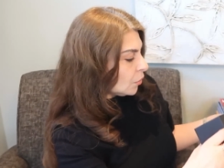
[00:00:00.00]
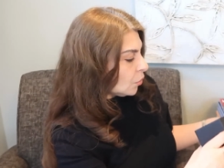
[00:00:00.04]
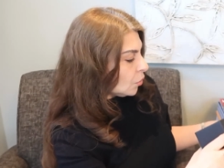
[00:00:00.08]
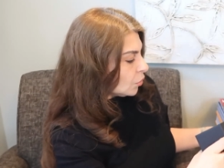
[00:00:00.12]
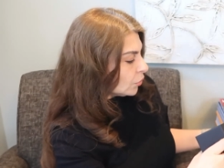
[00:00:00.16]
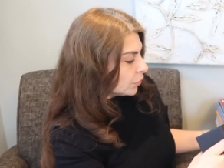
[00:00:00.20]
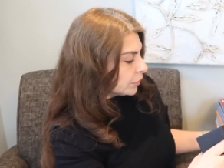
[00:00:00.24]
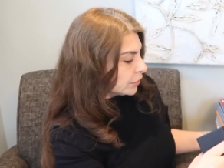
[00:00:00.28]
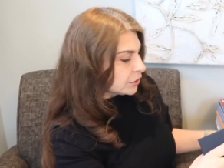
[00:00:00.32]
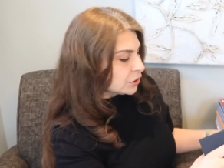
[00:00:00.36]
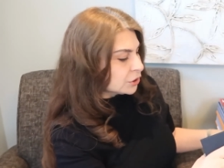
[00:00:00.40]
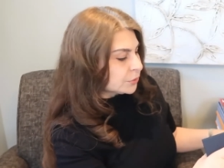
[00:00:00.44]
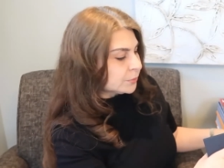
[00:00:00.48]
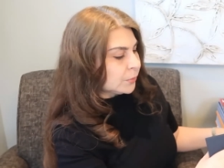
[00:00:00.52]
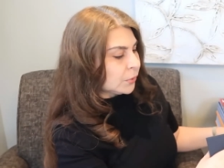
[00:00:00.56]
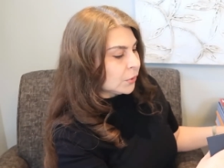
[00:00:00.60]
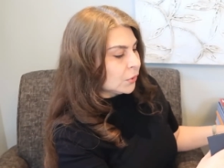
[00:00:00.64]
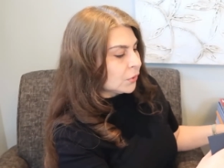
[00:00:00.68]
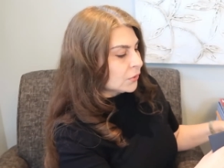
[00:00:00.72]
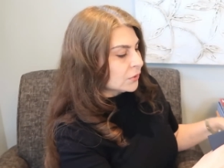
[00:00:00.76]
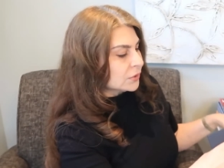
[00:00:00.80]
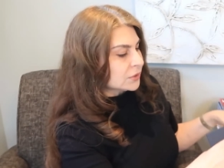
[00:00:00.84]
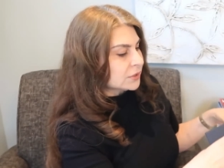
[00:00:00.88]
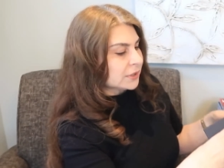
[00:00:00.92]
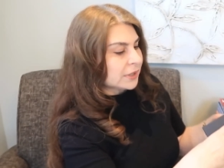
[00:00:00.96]
orange
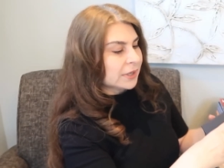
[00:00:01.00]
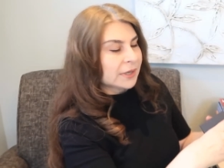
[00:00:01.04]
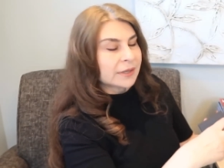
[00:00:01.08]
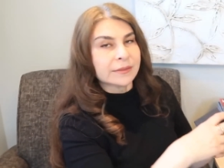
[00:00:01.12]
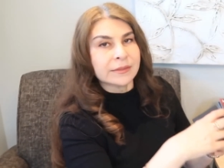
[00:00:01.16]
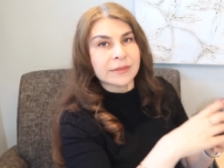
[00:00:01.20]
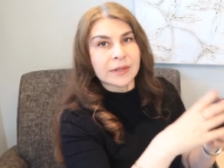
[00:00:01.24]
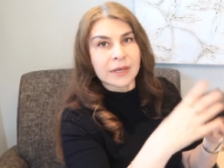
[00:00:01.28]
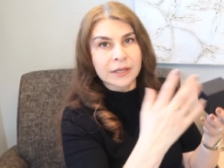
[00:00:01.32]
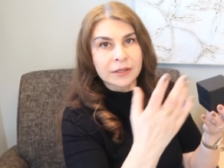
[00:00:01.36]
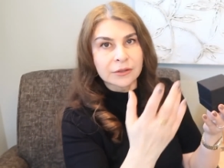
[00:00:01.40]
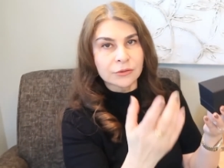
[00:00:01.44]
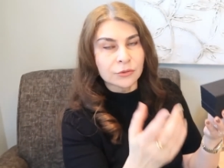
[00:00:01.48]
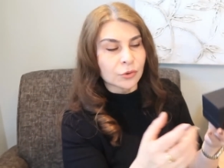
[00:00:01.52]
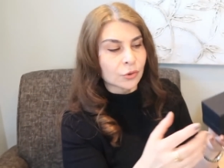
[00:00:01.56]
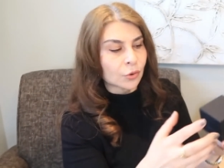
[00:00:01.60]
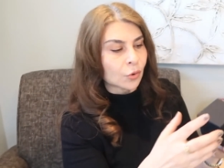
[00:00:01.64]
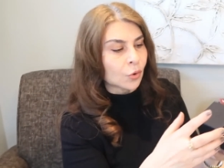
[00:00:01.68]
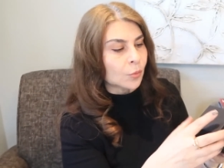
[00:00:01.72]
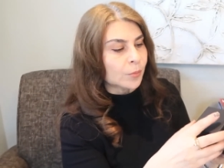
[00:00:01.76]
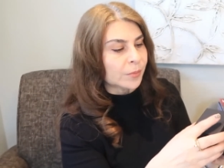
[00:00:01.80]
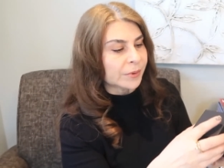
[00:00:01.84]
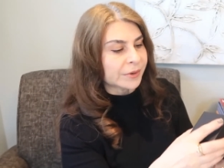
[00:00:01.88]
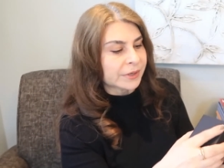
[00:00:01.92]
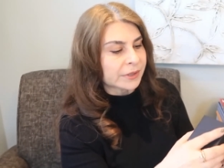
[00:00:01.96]
box, and then you're
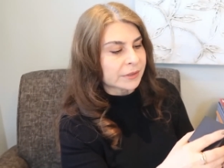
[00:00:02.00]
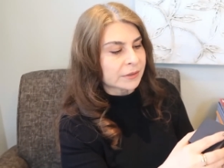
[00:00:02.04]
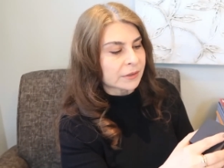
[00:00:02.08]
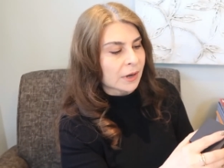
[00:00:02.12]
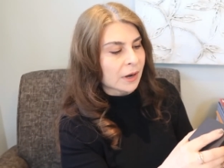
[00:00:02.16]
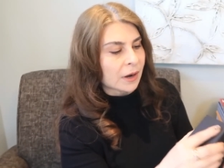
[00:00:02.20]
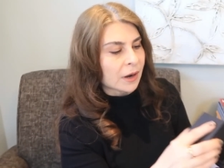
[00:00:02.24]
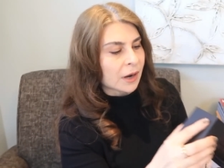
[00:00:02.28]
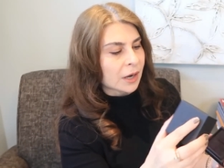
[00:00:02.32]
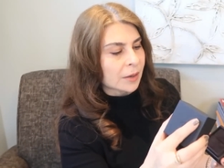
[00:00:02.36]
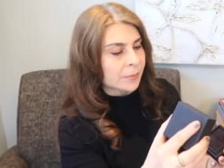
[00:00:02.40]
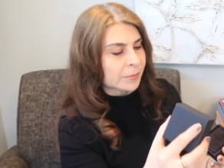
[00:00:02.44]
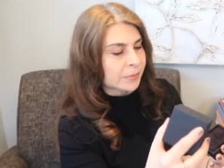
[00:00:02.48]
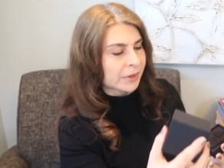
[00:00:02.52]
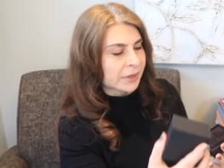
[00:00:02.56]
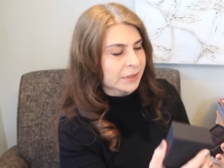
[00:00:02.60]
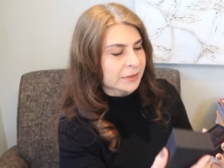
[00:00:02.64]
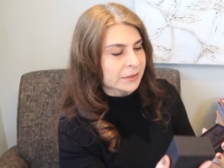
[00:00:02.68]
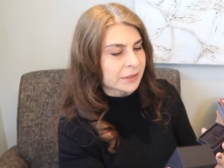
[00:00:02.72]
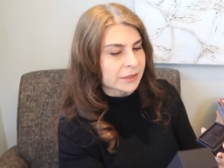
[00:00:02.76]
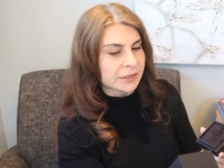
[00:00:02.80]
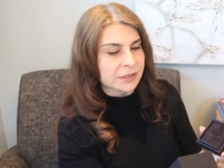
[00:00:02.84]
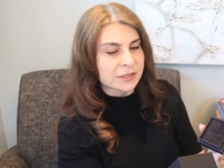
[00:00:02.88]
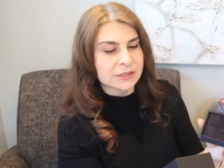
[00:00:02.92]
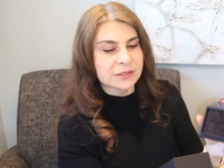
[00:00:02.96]
opening up,
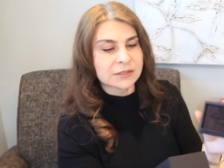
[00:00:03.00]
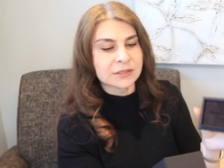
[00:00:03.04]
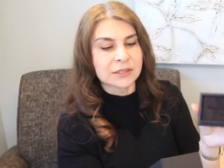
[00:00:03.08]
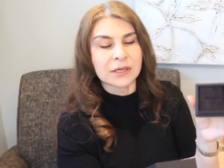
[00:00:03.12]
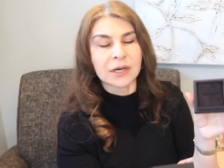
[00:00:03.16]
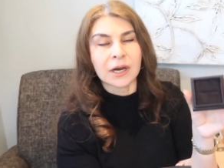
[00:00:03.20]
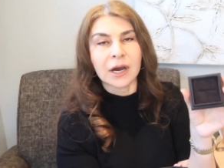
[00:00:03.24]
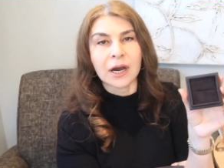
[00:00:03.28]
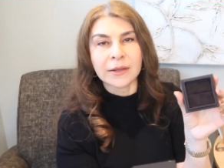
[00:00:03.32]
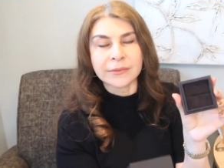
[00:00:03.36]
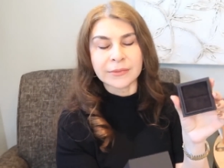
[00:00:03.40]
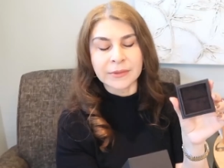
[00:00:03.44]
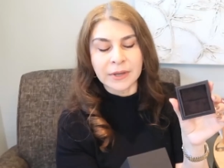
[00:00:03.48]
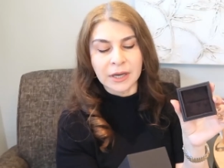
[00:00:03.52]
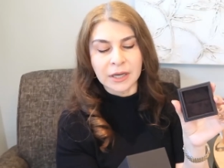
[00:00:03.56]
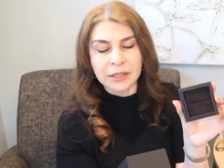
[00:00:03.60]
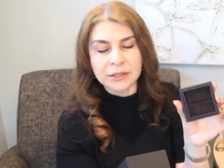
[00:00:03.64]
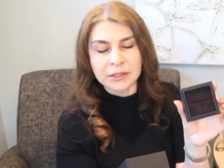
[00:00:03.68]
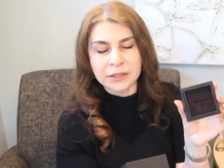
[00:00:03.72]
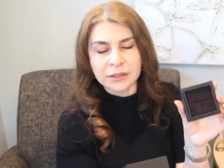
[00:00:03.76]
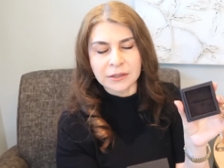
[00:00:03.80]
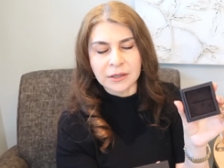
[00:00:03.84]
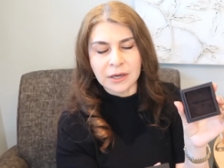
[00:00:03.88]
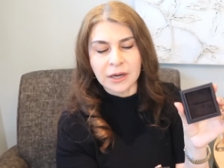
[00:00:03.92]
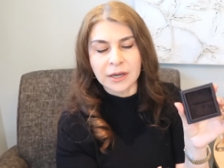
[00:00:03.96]
and there is
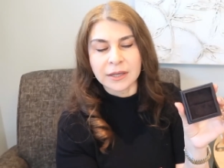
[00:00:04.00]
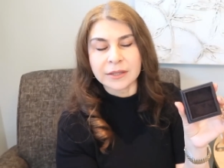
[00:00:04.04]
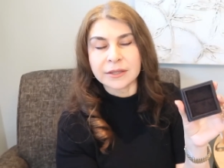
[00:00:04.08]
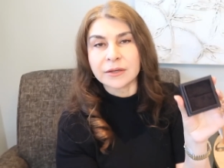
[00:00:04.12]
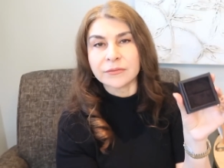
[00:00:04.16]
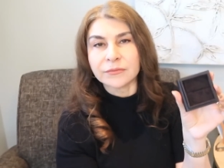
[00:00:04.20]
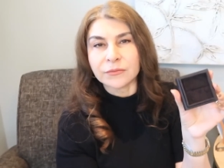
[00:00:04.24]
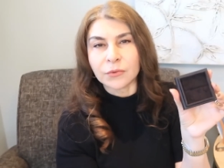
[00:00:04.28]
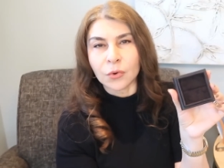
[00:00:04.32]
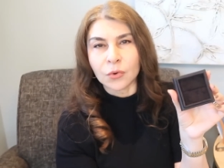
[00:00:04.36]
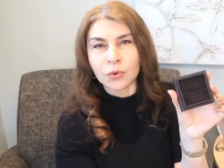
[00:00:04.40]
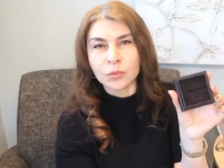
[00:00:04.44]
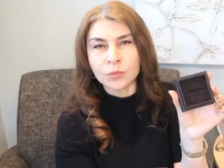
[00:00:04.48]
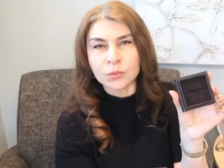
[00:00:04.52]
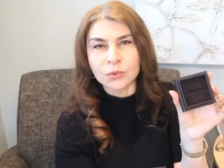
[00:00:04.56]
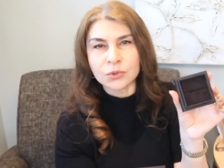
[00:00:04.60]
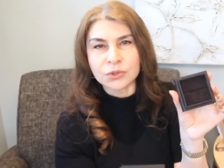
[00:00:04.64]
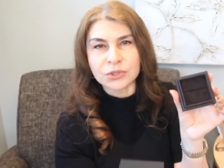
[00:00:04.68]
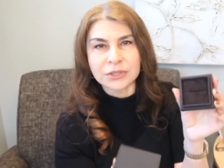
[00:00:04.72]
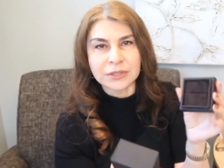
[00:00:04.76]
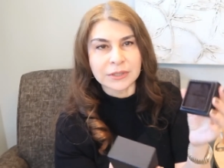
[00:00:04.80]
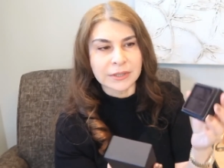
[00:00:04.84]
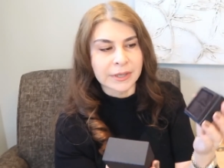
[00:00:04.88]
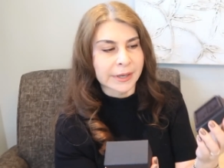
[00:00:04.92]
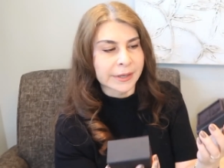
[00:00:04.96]
another kind of
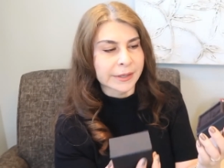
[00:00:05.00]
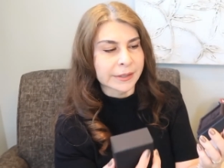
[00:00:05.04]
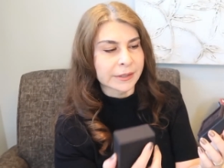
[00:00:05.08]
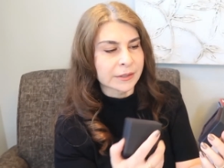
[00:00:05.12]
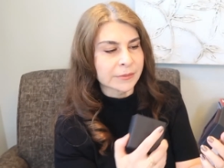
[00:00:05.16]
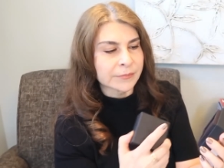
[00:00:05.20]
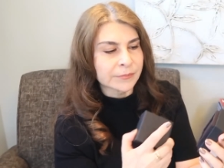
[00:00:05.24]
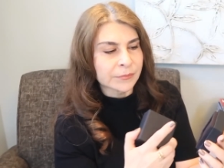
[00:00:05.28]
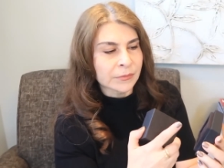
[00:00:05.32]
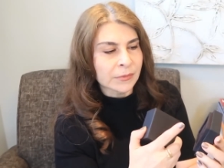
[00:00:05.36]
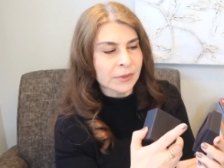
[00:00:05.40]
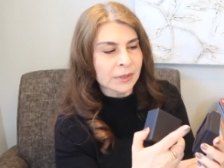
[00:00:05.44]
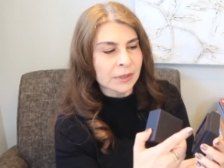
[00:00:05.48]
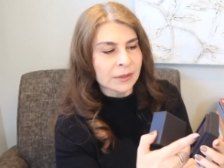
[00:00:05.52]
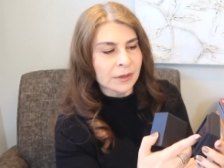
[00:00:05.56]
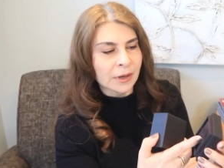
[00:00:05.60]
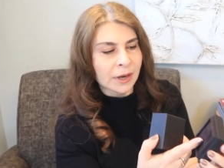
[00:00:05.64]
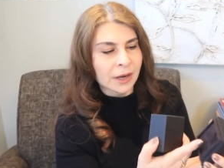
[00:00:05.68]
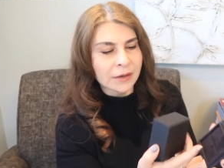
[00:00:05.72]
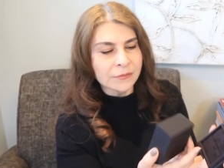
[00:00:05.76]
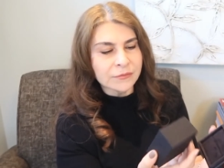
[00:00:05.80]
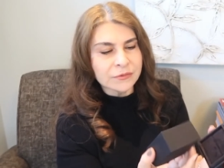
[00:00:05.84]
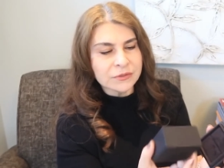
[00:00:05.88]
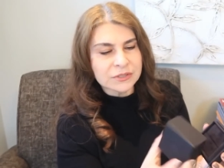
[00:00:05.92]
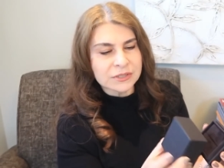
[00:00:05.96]
almost like,
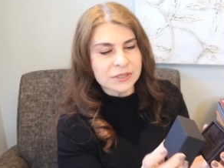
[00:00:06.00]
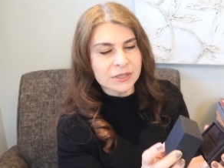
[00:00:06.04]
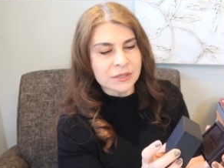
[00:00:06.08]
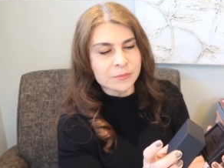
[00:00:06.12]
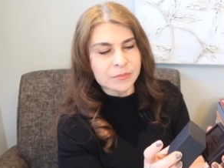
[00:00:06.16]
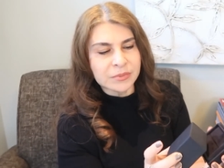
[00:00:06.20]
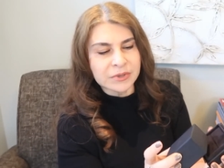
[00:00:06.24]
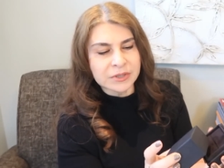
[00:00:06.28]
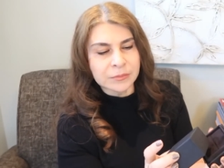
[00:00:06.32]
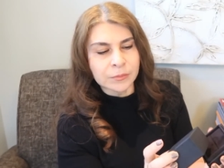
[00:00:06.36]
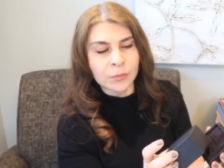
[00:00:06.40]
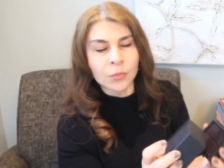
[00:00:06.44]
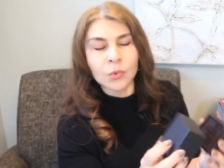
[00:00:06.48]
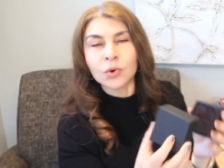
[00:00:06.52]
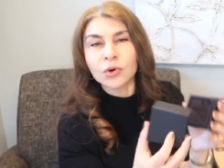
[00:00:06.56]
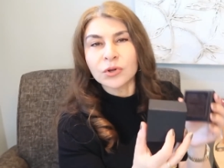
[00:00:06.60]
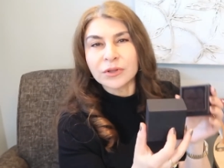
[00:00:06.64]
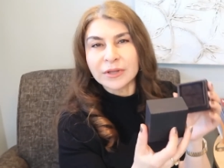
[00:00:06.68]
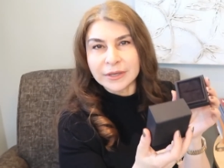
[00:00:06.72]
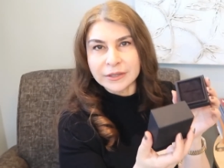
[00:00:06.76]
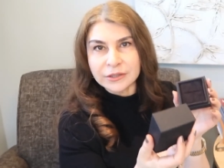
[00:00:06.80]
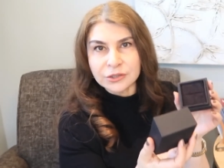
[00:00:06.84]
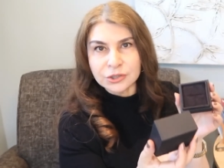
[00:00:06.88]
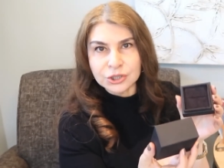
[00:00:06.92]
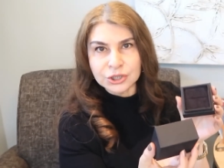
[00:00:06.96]
I would say a bit more
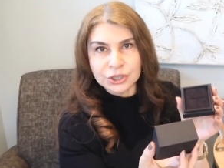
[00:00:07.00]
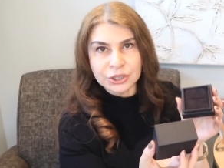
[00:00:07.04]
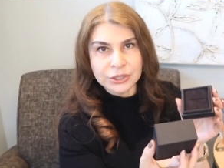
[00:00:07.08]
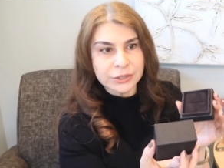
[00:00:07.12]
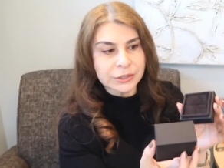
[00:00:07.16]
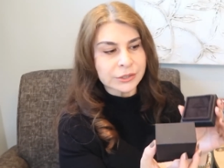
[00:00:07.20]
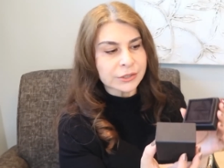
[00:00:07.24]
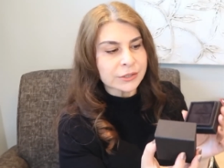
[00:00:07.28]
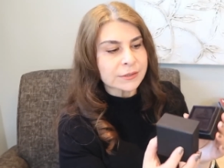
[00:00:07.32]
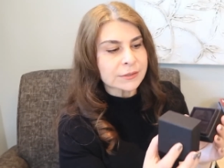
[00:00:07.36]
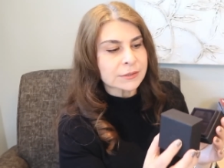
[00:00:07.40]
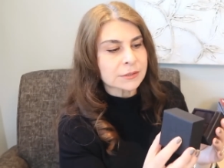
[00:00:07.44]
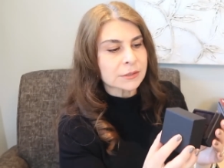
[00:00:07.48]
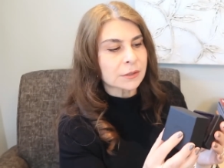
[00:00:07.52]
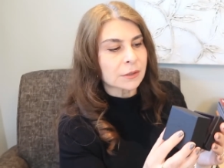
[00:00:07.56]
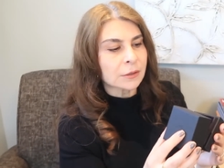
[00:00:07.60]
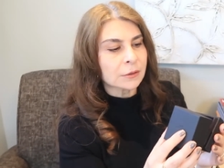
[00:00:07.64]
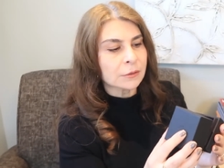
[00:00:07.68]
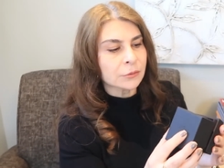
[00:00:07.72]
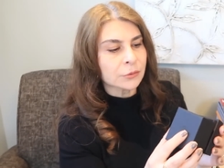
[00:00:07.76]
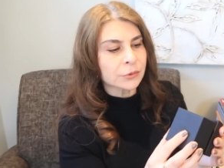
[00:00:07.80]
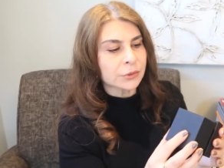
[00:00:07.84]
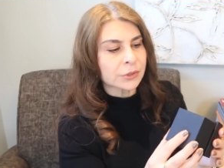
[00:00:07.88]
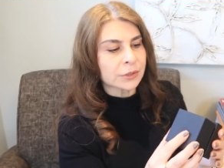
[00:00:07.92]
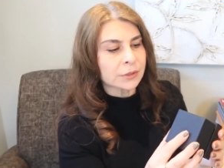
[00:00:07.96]
luxurious
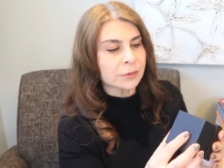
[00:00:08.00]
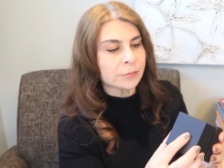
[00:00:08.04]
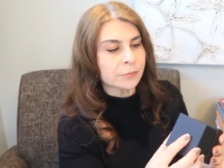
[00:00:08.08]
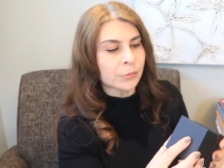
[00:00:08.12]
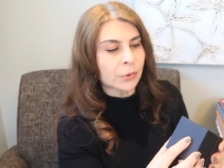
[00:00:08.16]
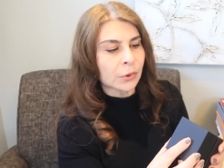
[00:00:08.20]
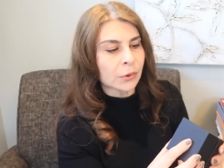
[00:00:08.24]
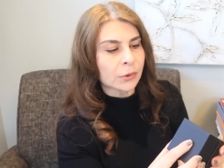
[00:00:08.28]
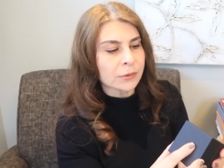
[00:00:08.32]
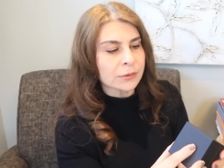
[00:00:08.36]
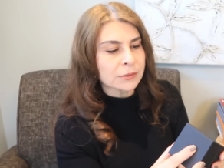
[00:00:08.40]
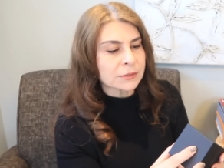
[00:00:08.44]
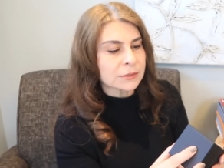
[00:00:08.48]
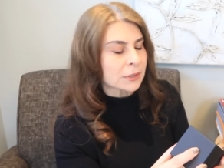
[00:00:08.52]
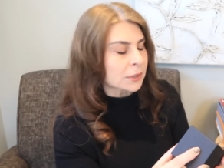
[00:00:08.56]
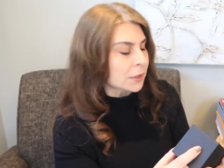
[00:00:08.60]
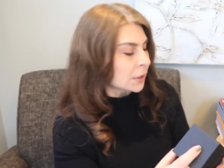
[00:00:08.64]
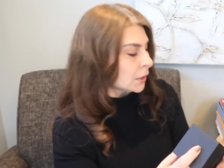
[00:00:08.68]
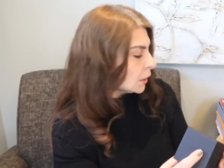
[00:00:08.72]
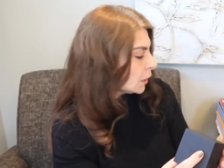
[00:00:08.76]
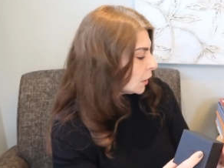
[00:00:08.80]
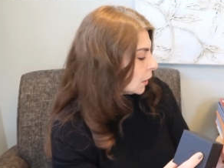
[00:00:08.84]
looking box.